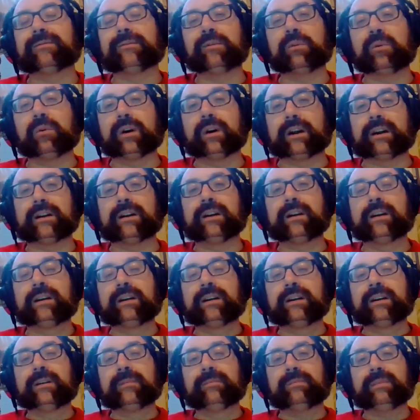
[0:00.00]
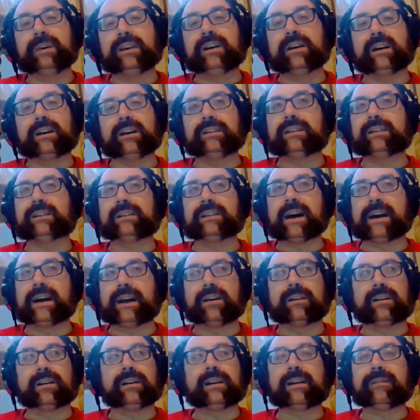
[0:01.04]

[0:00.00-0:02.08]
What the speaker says: 4 because it's not out on